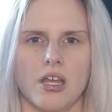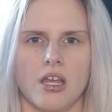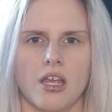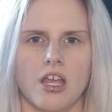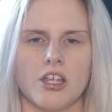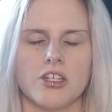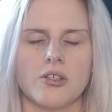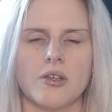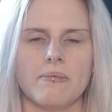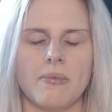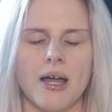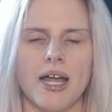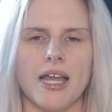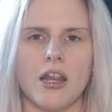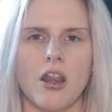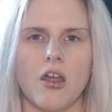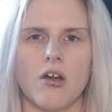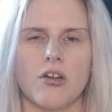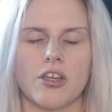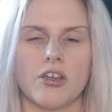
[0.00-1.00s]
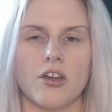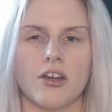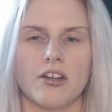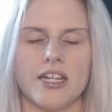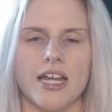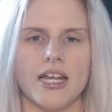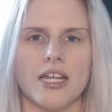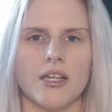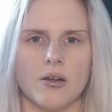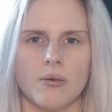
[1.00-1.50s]
So it might lock your
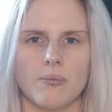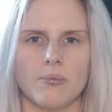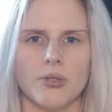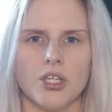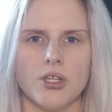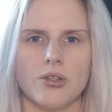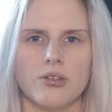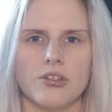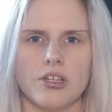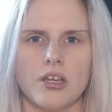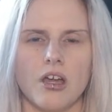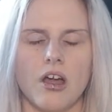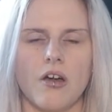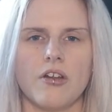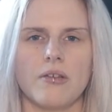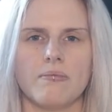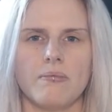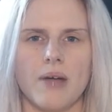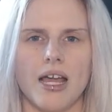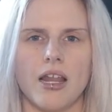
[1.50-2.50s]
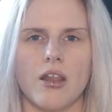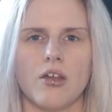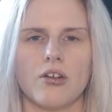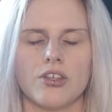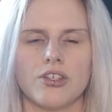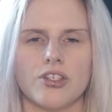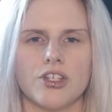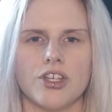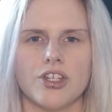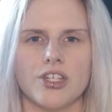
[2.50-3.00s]
entire computer or it might lock
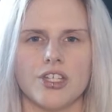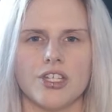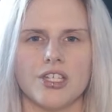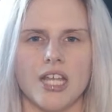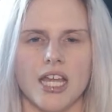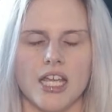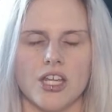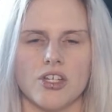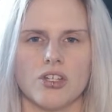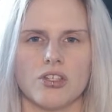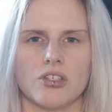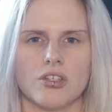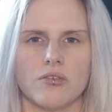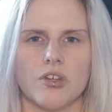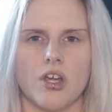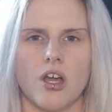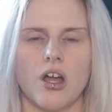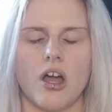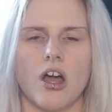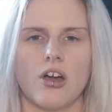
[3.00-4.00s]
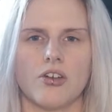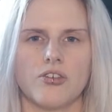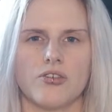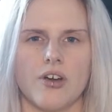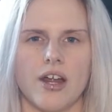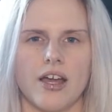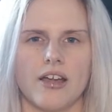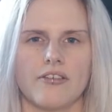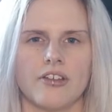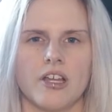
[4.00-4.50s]
certain sections of your hard
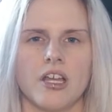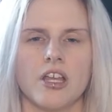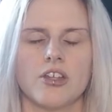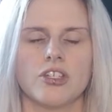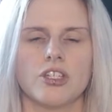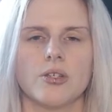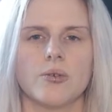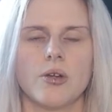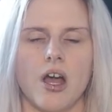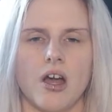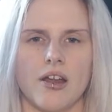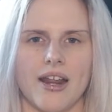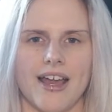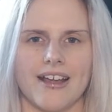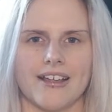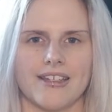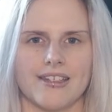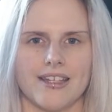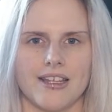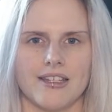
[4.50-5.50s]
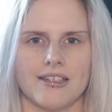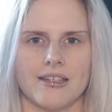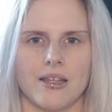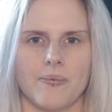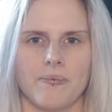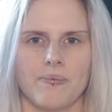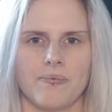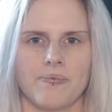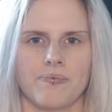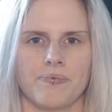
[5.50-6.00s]
drive so you can't access them.
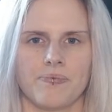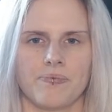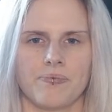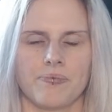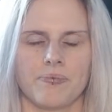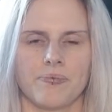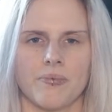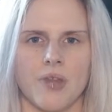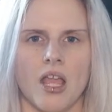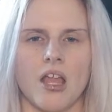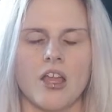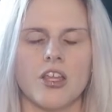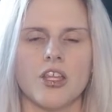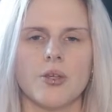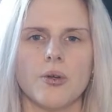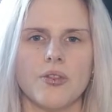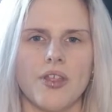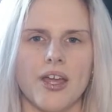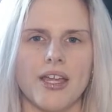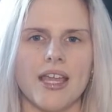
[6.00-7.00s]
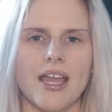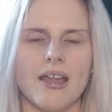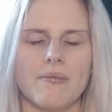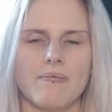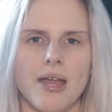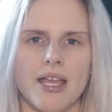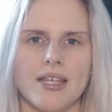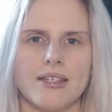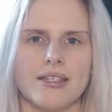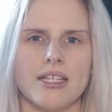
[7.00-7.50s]
You will then get a
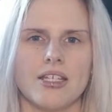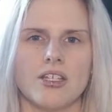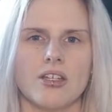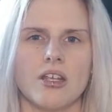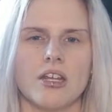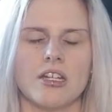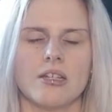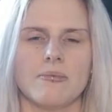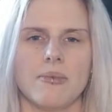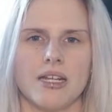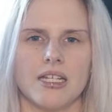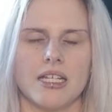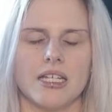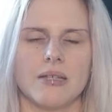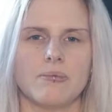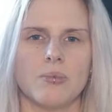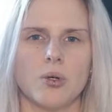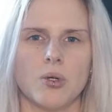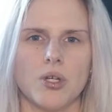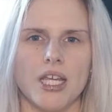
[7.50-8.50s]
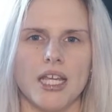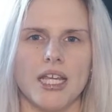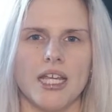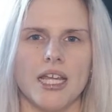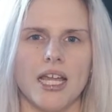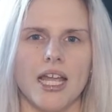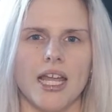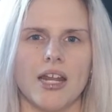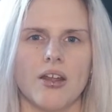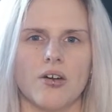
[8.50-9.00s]
message demanding money
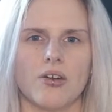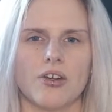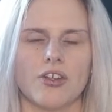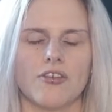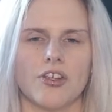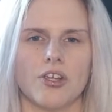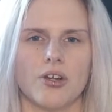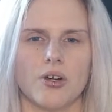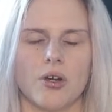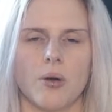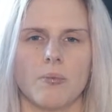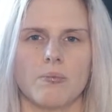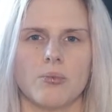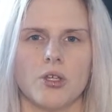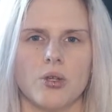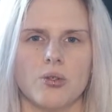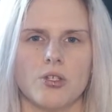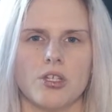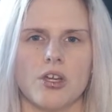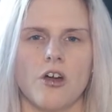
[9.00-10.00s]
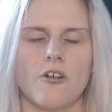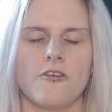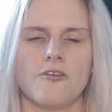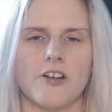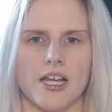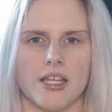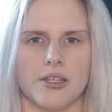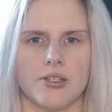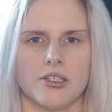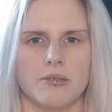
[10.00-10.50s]
in order for your computer or
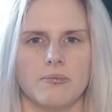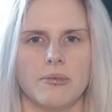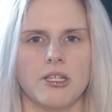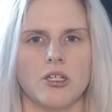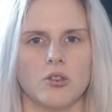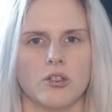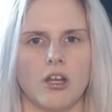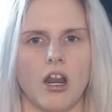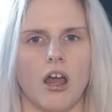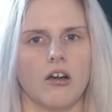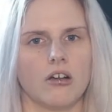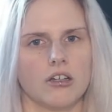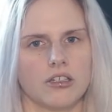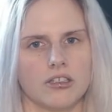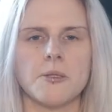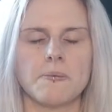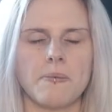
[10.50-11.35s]
files to be unlocked.